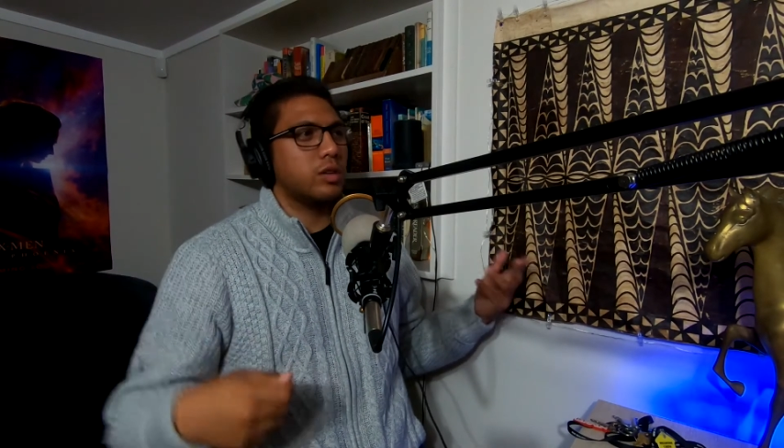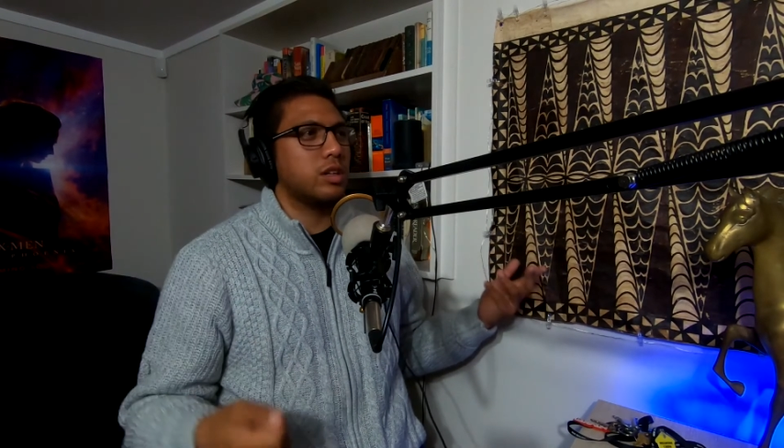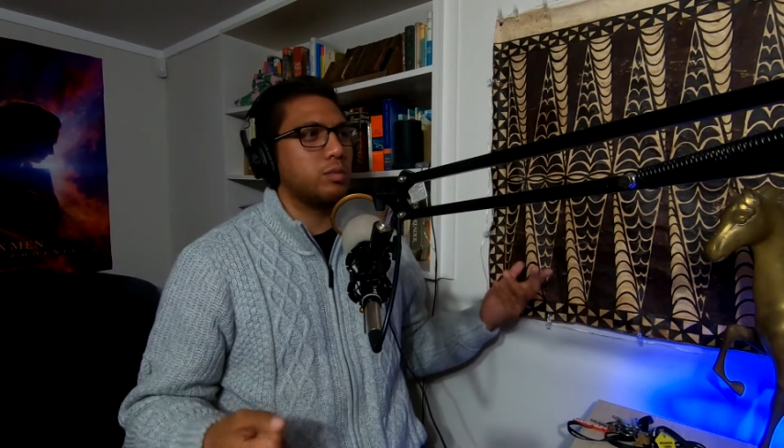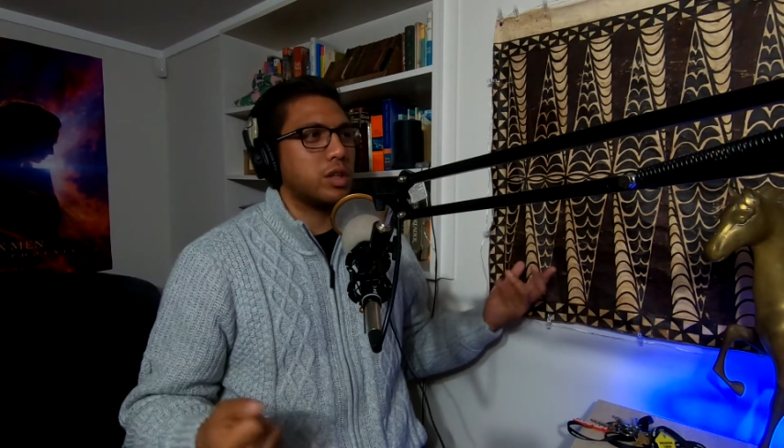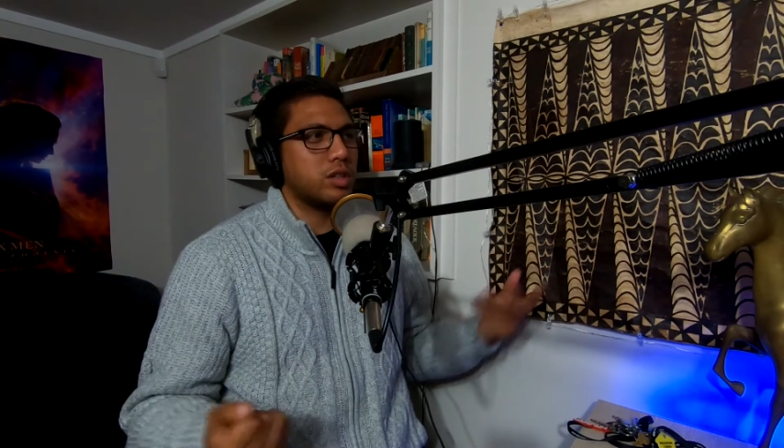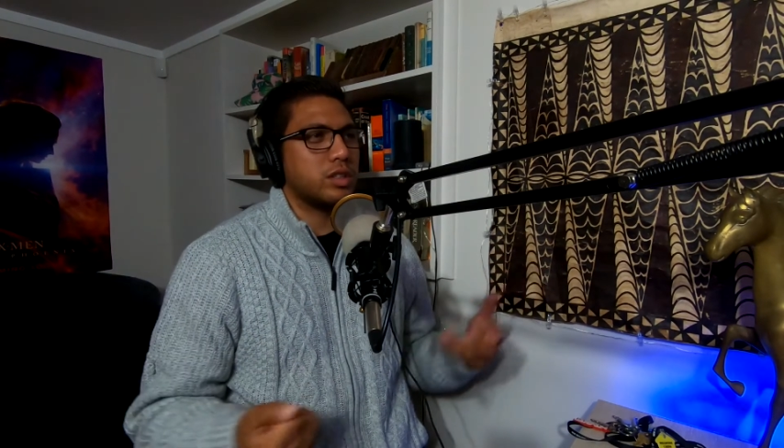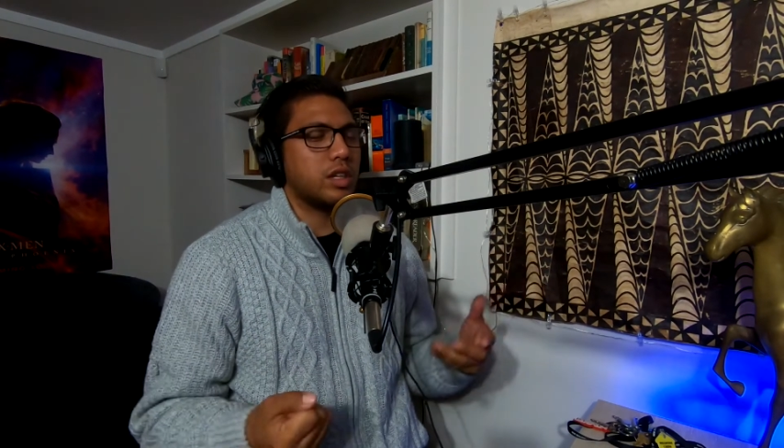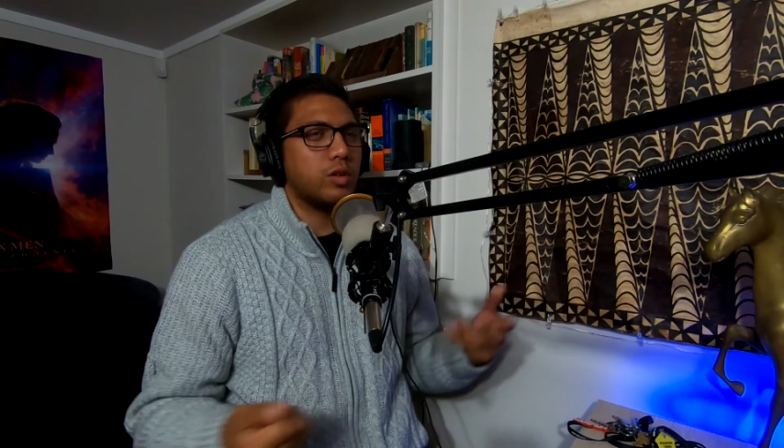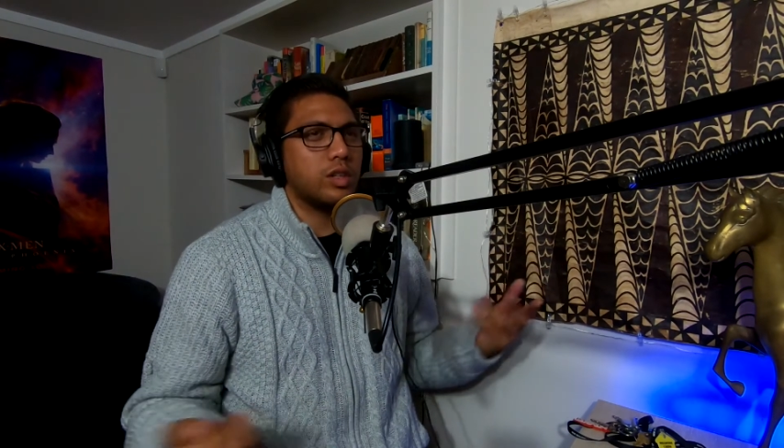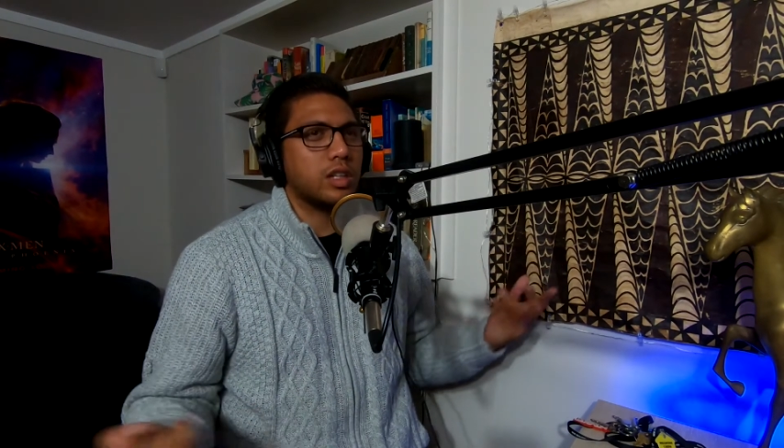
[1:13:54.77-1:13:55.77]
road because
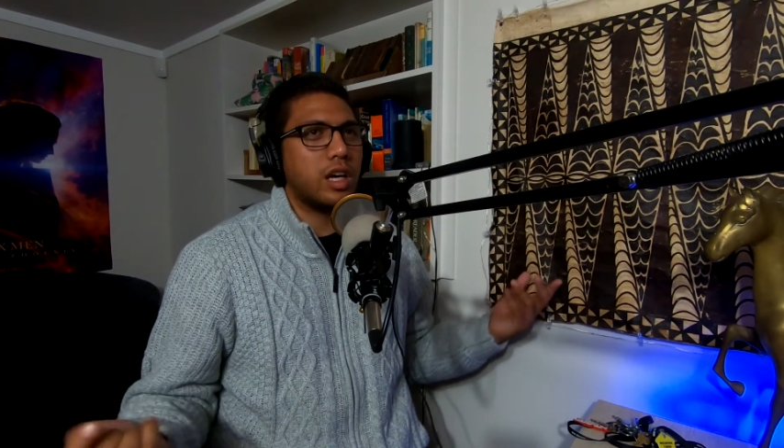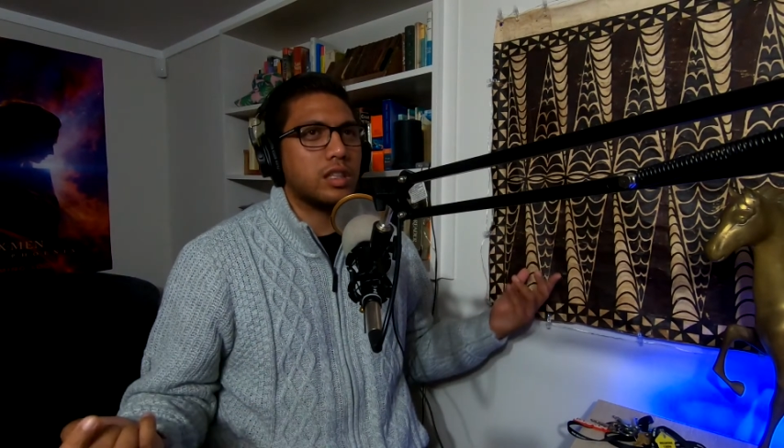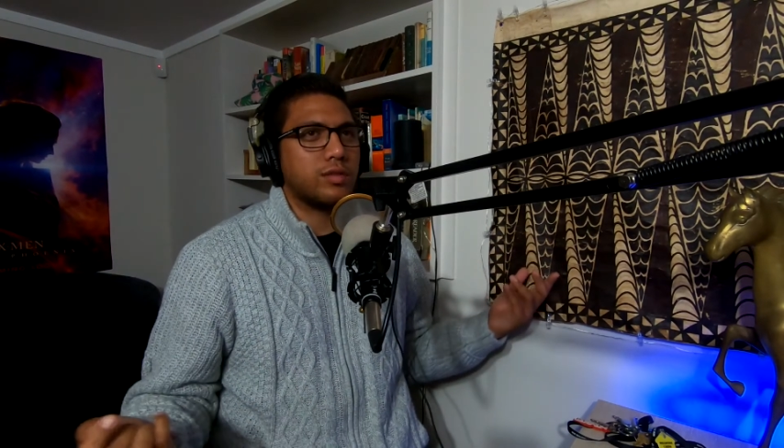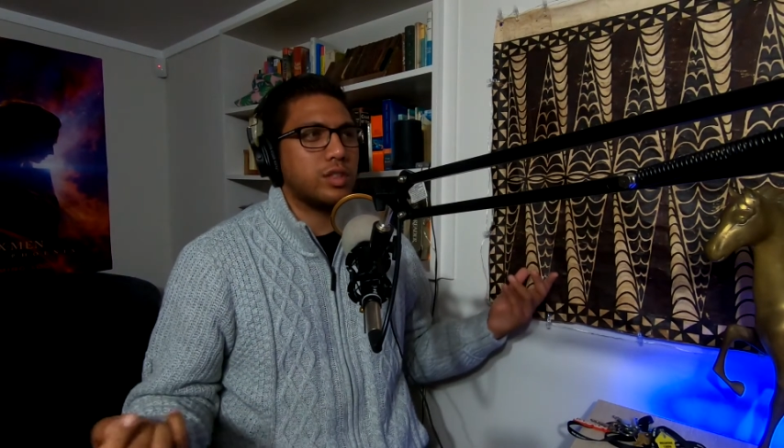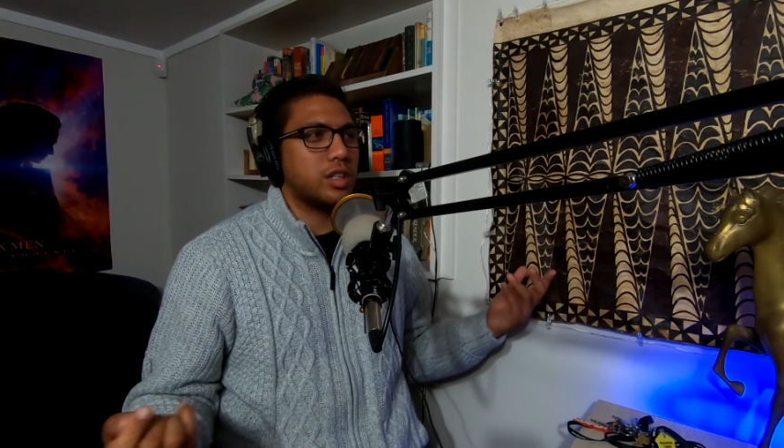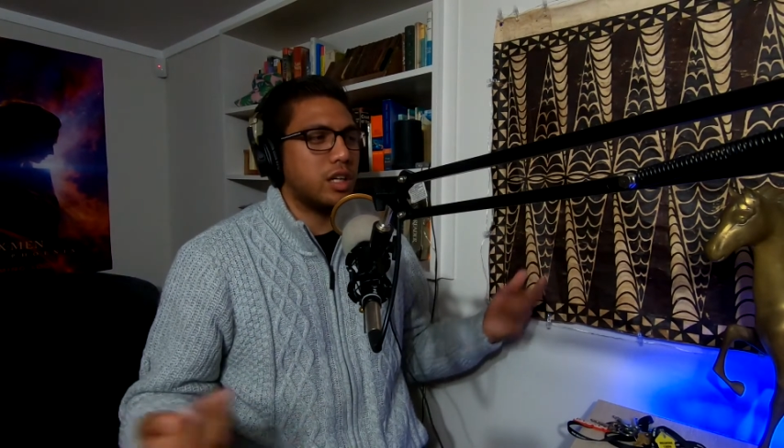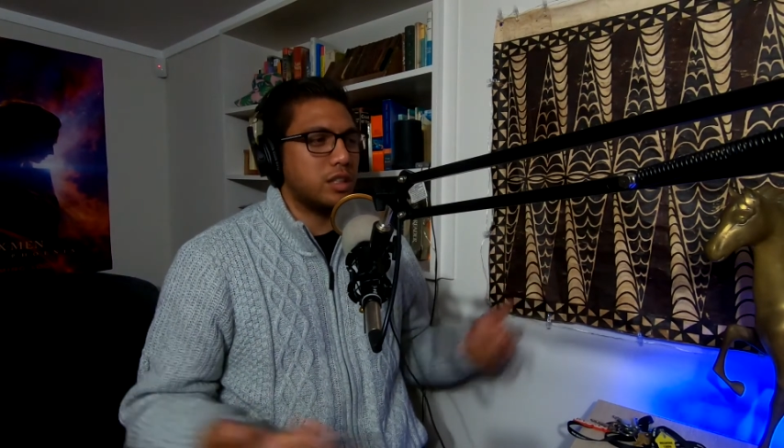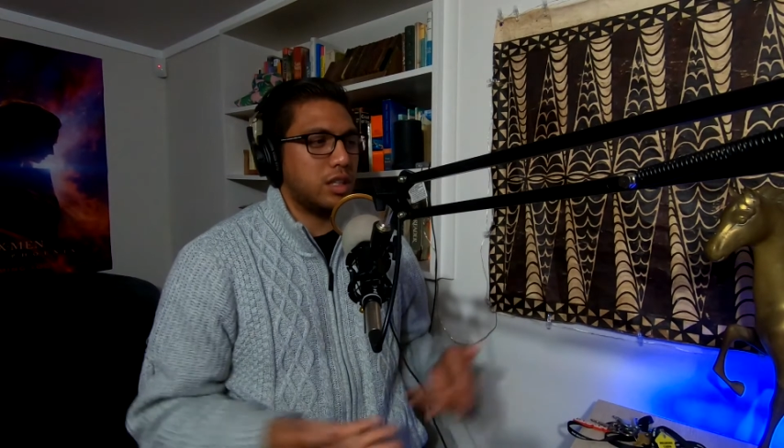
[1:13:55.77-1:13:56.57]
they always ask for change